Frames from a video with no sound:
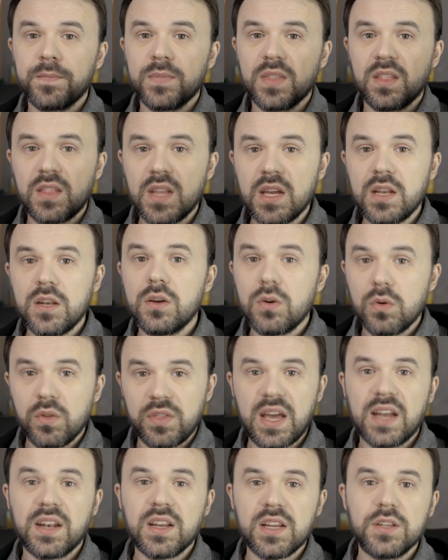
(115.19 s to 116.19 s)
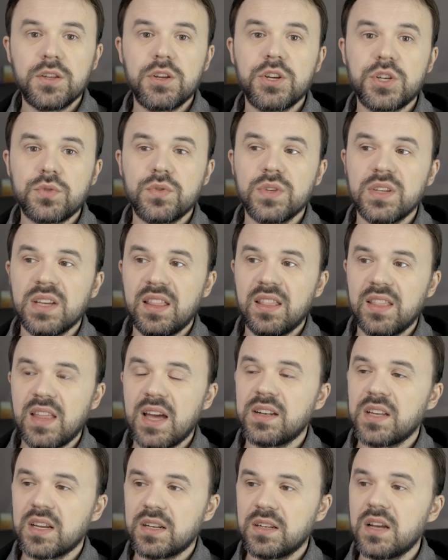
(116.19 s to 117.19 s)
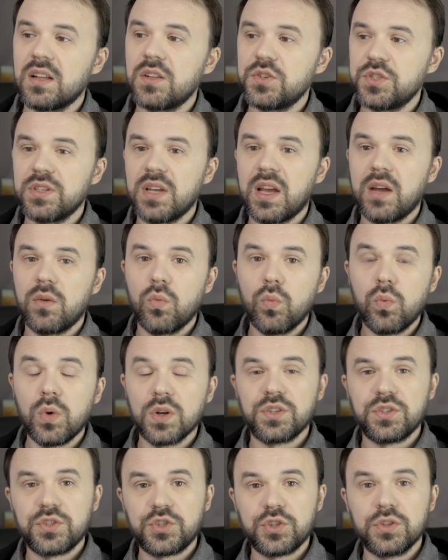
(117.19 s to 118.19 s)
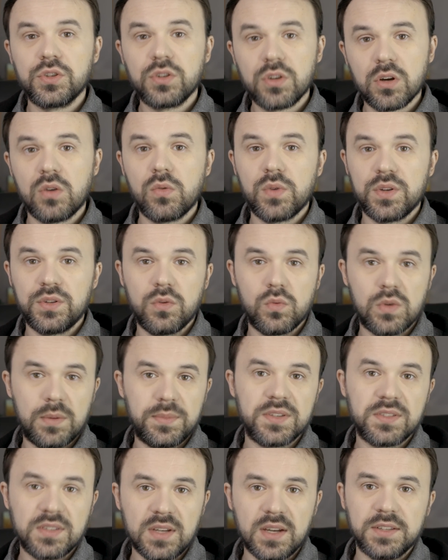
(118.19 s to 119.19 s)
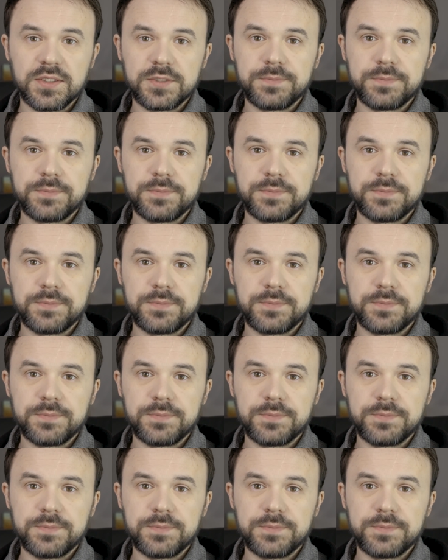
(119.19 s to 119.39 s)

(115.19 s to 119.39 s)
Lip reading: they know that industry and that technology and what should go into web designs.